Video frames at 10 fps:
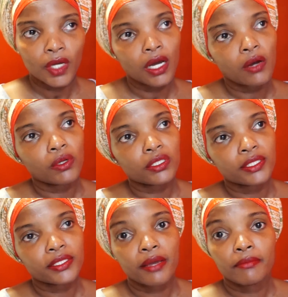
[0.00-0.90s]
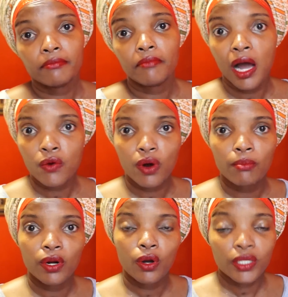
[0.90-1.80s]
uh, what's his name,
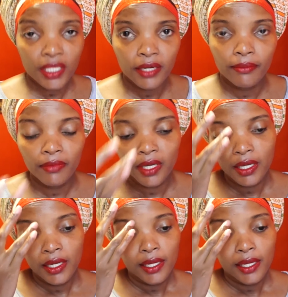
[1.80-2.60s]
Marwa blocked him,